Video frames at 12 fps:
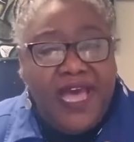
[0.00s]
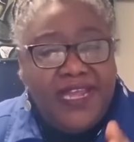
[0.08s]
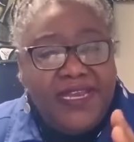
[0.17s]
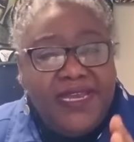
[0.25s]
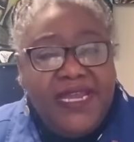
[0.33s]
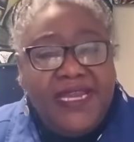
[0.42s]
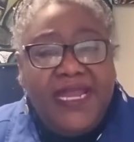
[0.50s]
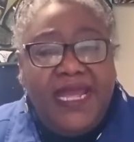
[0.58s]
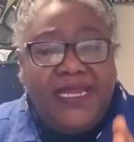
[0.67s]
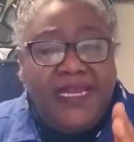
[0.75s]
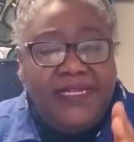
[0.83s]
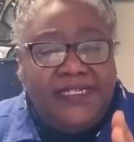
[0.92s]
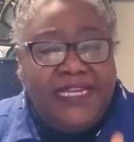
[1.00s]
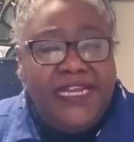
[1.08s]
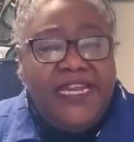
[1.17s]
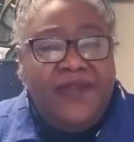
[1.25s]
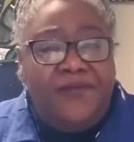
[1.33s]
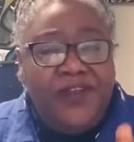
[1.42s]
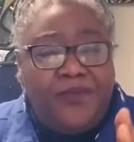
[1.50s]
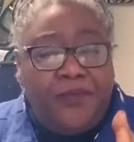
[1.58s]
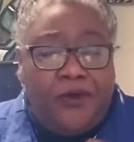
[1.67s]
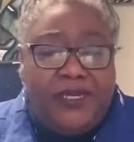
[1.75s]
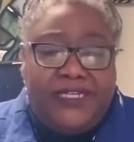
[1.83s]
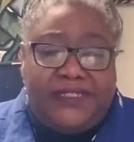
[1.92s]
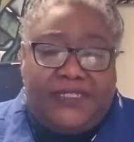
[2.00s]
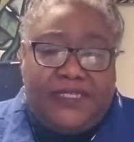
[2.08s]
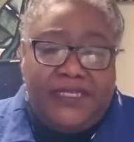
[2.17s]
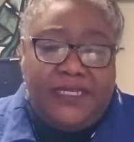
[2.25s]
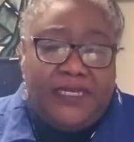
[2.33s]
needed a deliberate policy